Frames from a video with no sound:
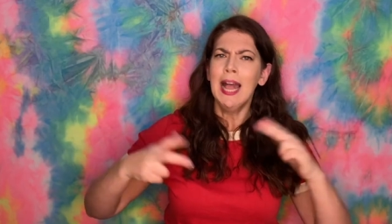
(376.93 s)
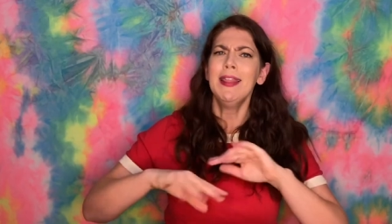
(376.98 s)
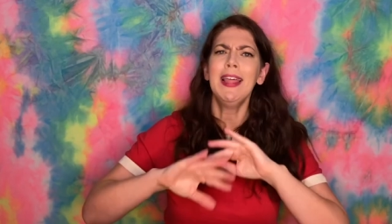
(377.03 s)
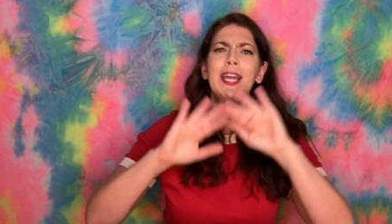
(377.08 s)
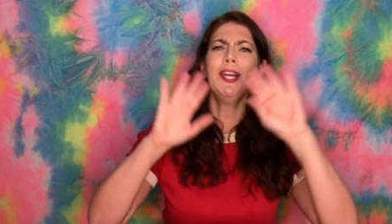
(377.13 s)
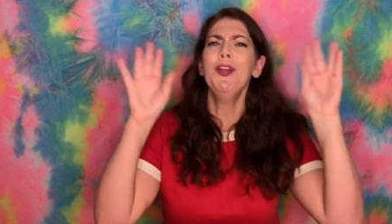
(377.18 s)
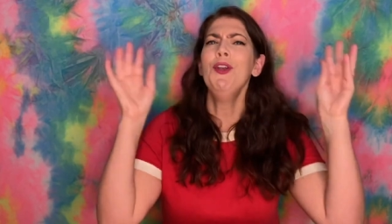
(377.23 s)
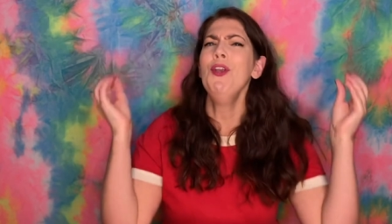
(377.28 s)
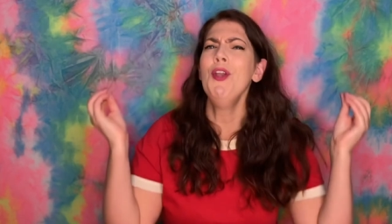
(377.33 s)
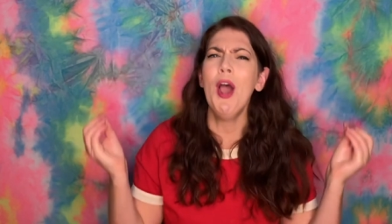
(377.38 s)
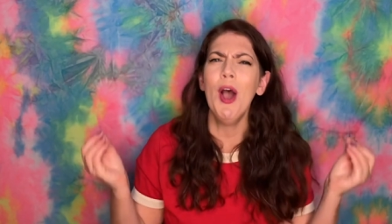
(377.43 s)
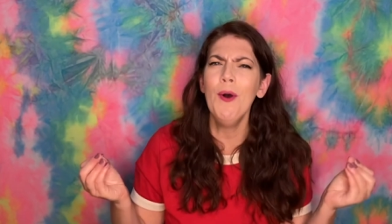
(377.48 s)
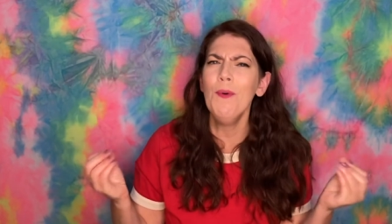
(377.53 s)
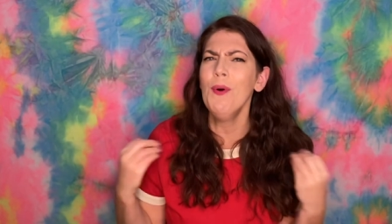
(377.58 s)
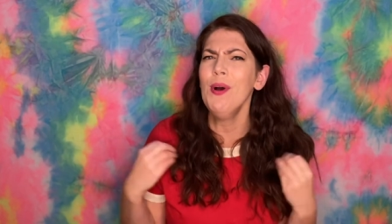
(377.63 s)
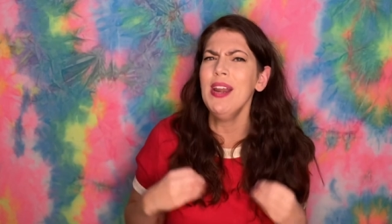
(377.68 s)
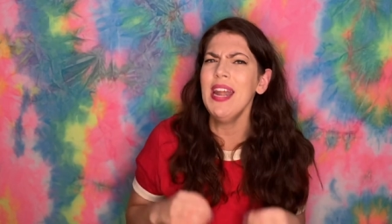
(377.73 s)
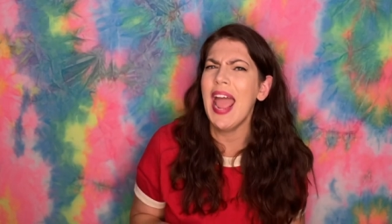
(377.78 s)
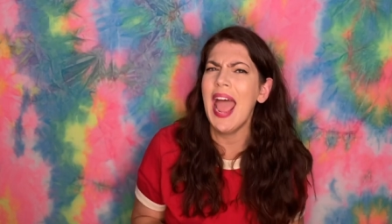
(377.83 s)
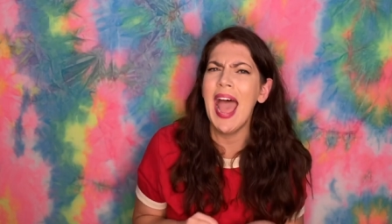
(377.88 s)
that no
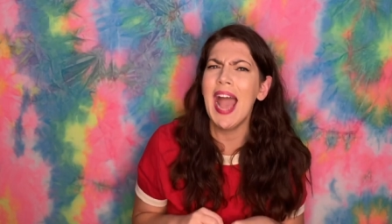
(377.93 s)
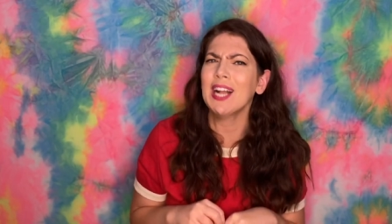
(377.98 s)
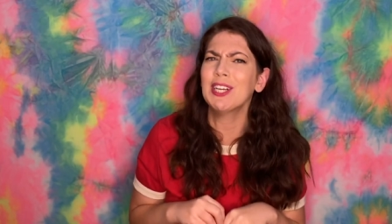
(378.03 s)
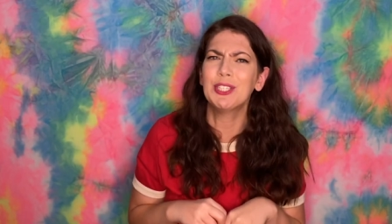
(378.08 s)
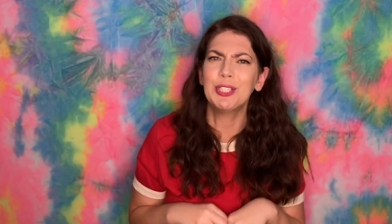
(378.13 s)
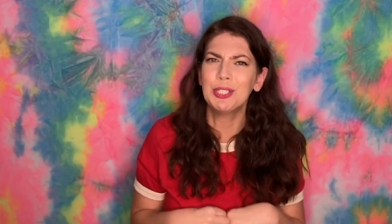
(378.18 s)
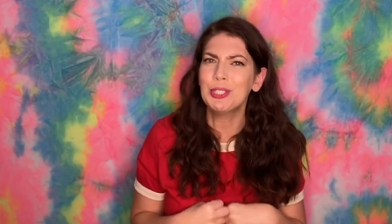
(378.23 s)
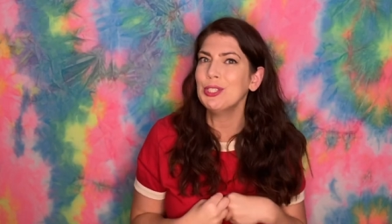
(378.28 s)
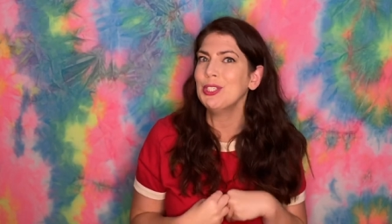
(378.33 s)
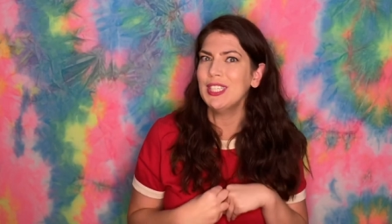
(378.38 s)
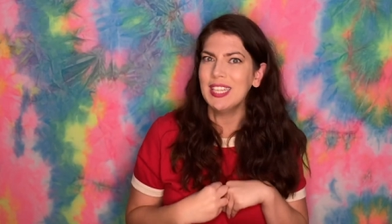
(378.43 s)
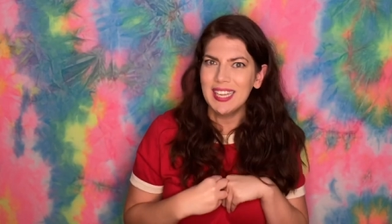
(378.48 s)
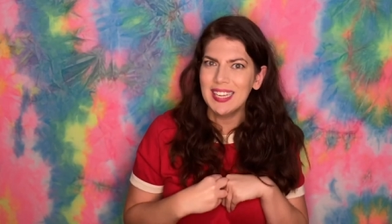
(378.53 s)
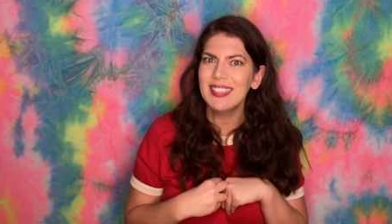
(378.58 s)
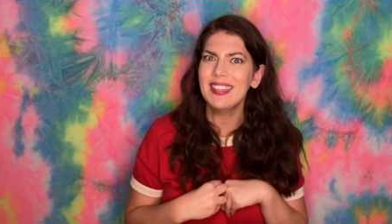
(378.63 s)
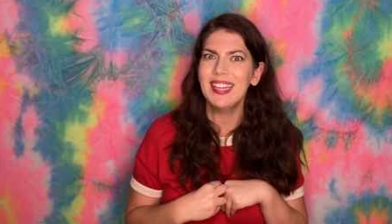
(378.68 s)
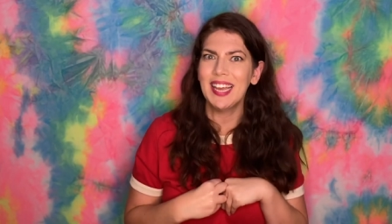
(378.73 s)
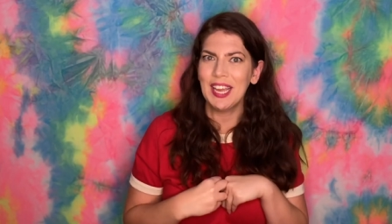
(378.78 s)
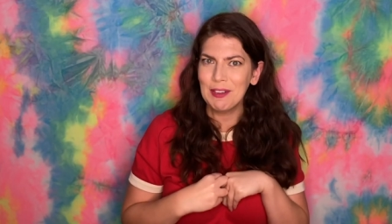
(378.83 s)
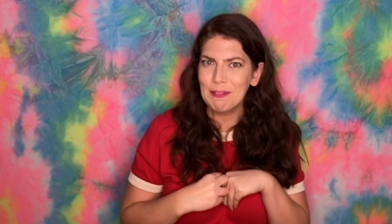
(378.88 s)
one actually
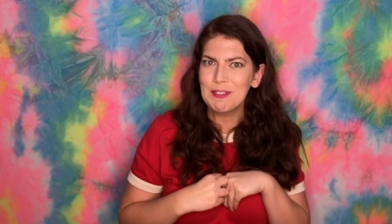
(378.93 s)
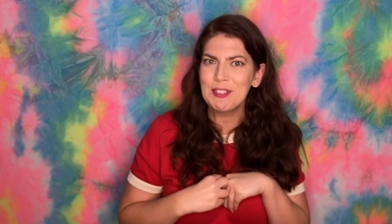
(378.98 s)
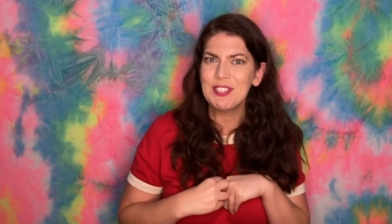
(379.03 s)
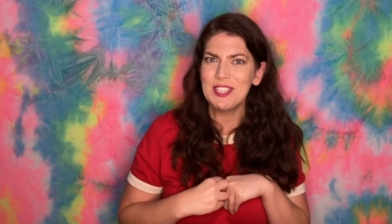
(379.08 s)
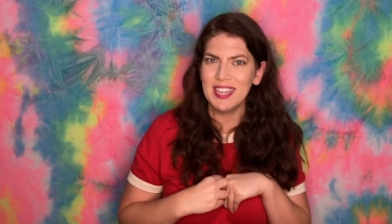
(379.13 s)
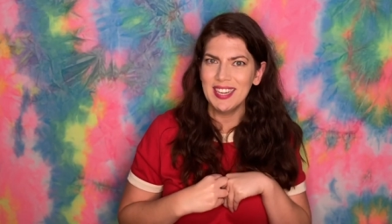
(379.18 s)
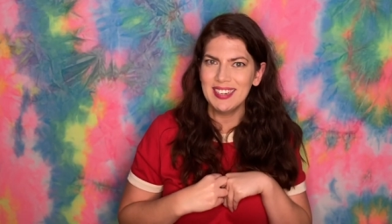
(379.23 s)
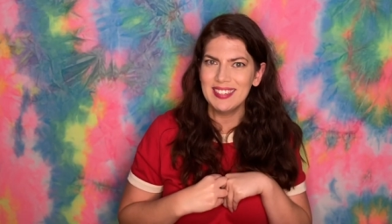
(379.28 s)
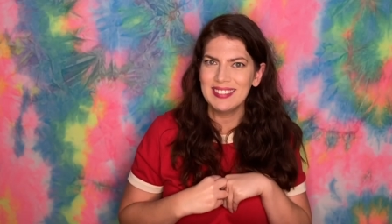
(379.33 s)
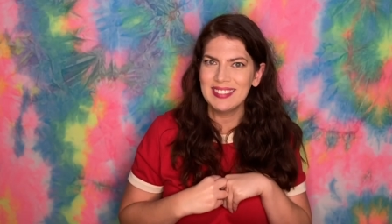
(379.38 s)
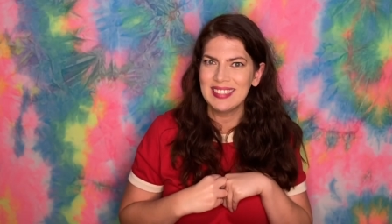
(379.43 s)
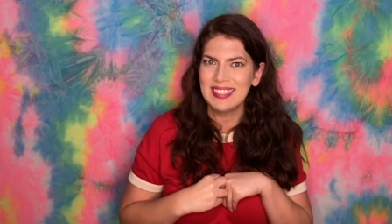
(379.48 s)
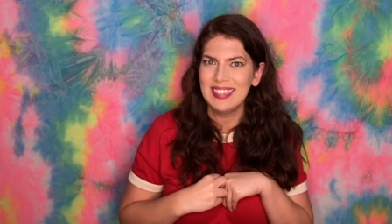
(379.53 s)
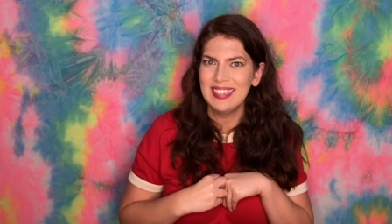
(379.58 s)
lives in,